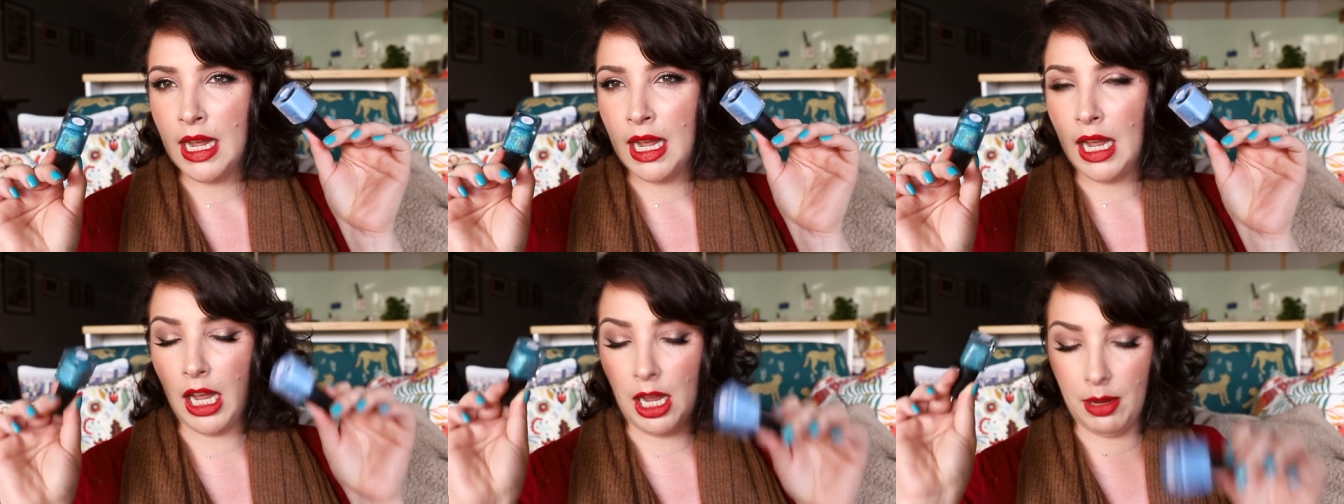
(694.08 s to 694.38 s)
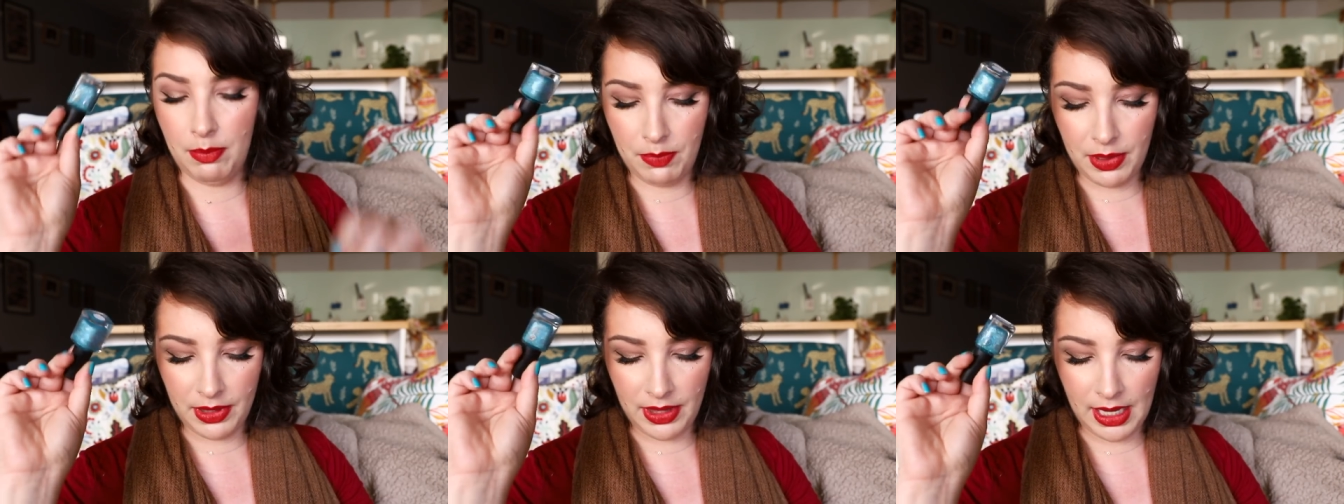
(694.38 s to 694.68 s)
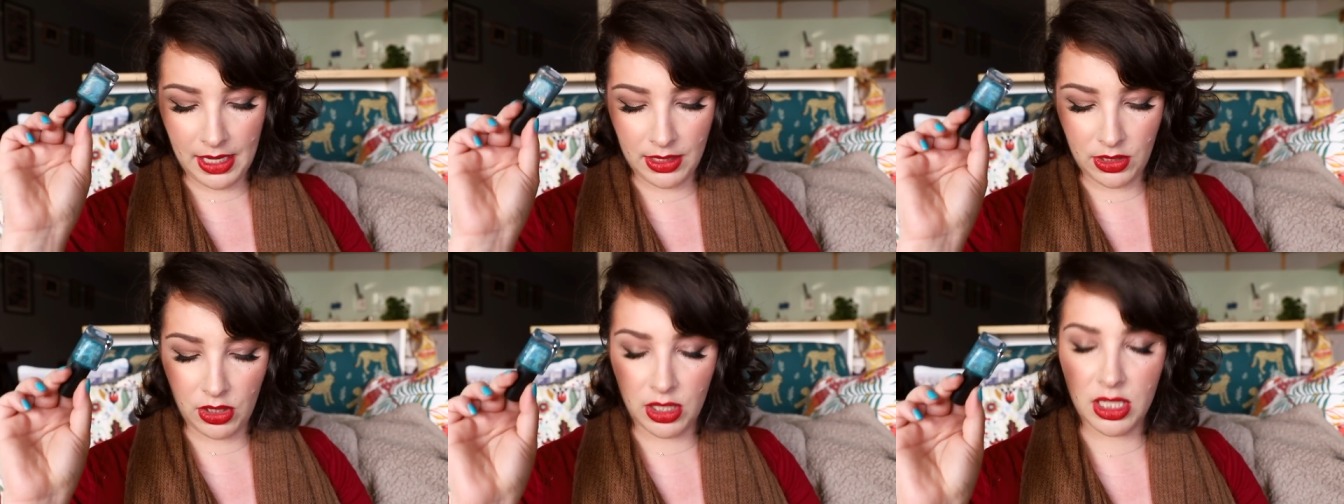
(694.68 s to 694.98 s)
but
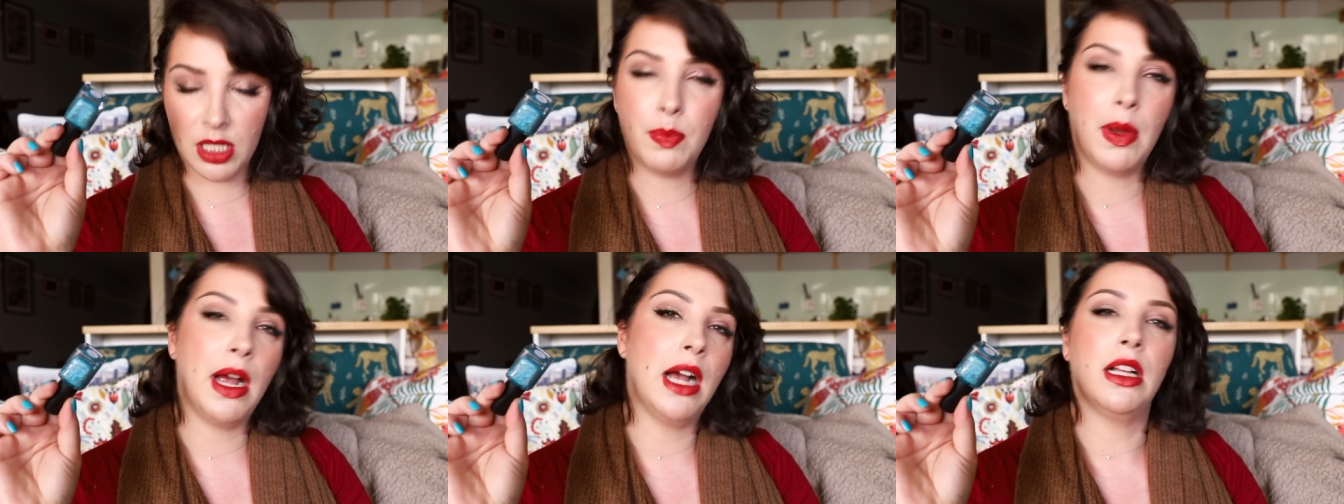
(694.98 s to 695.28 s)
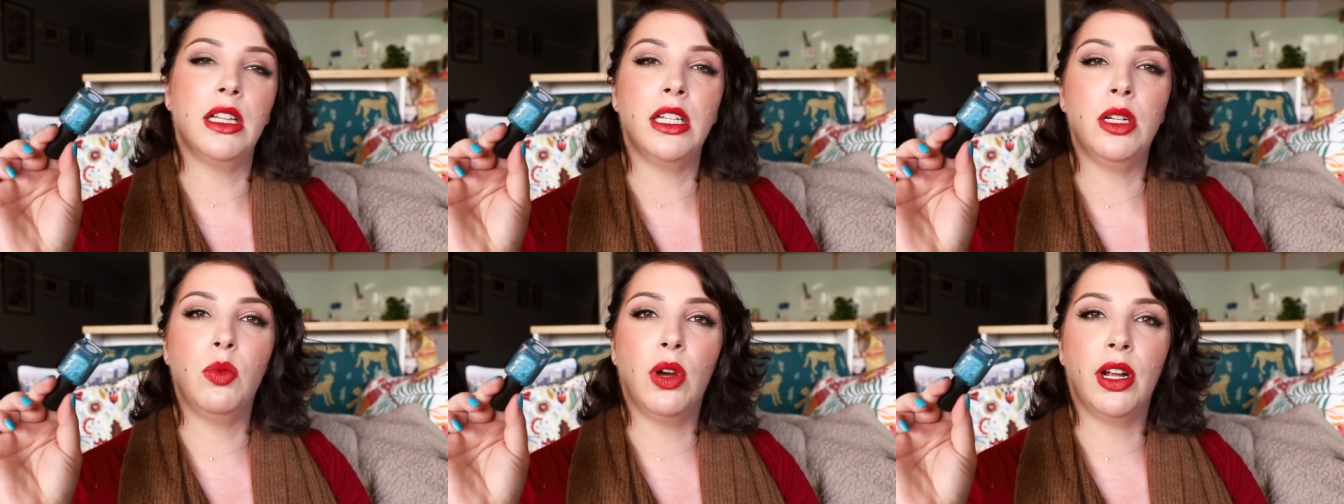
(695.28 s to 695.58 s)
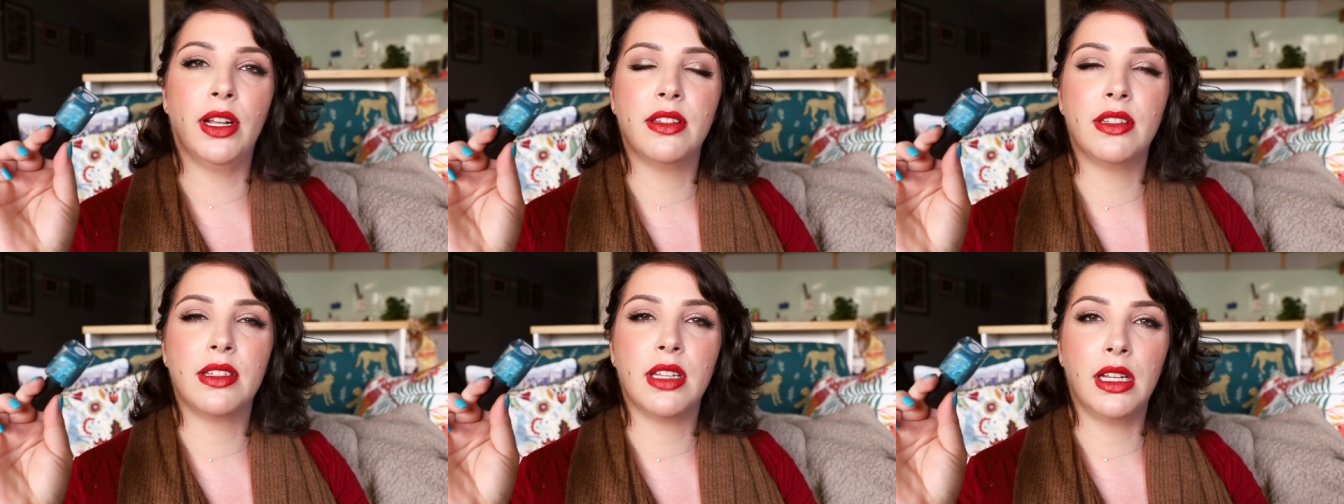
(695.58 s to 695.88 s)
these sort of sparkly
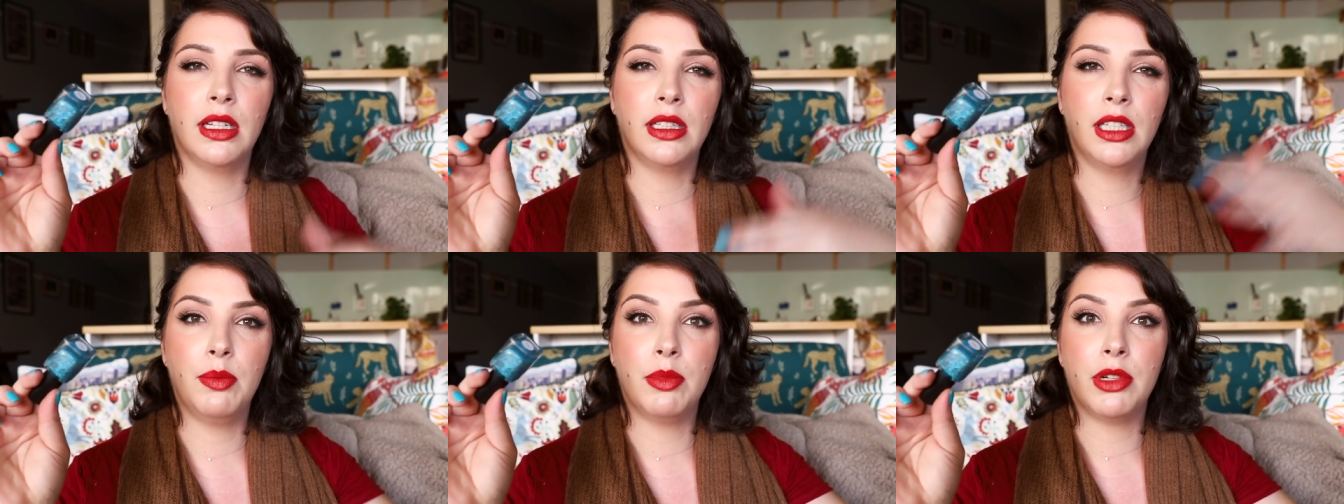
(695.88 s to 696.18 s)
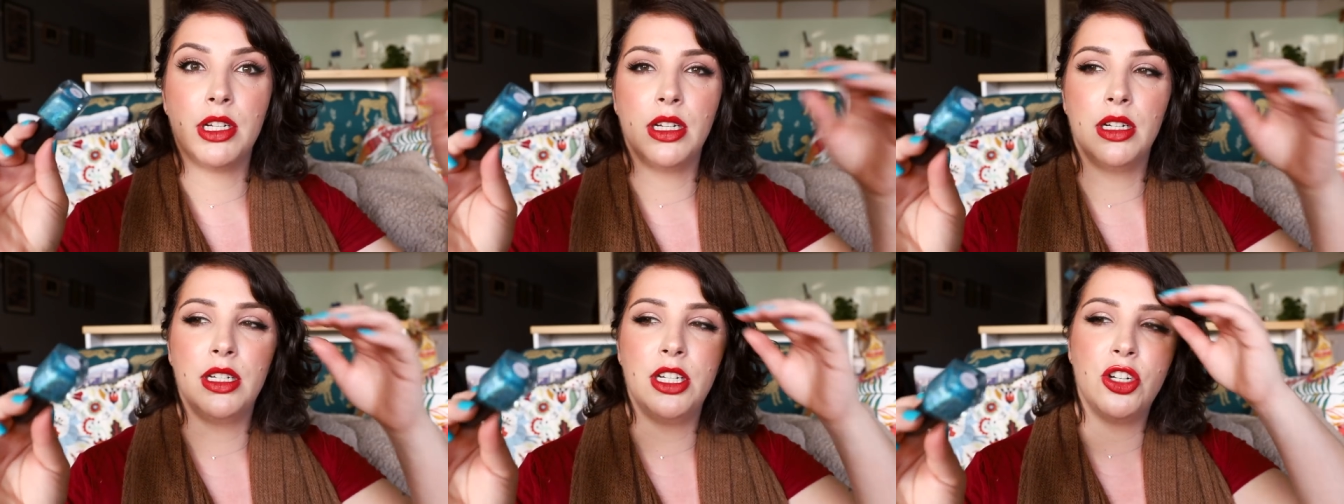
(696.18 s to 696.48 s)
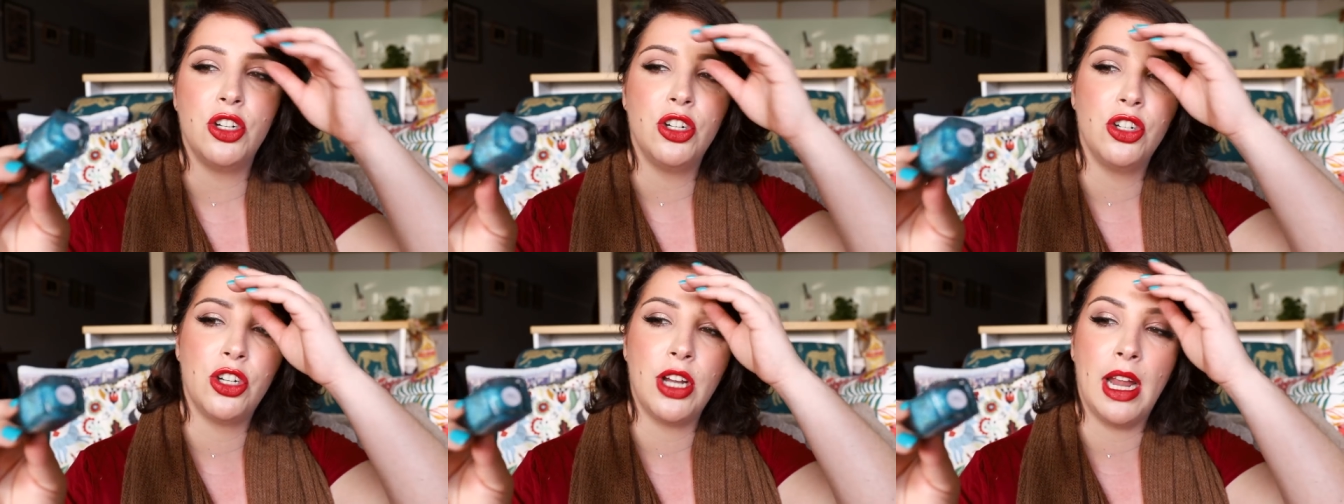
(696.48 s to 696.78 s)
ones are limited
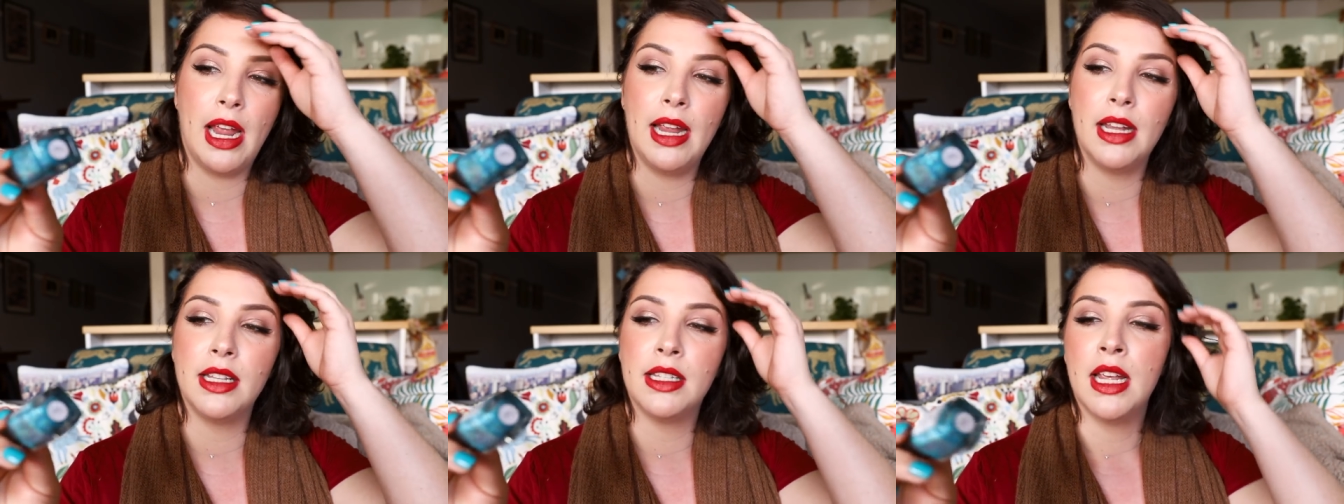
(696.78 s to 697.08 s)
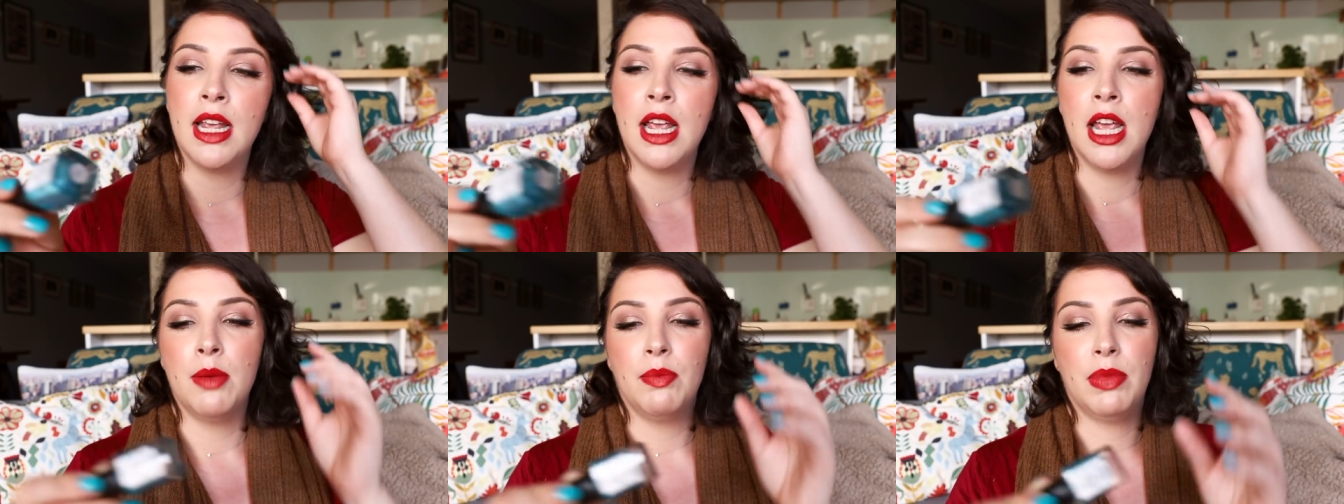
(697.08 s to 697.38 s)
edition shades.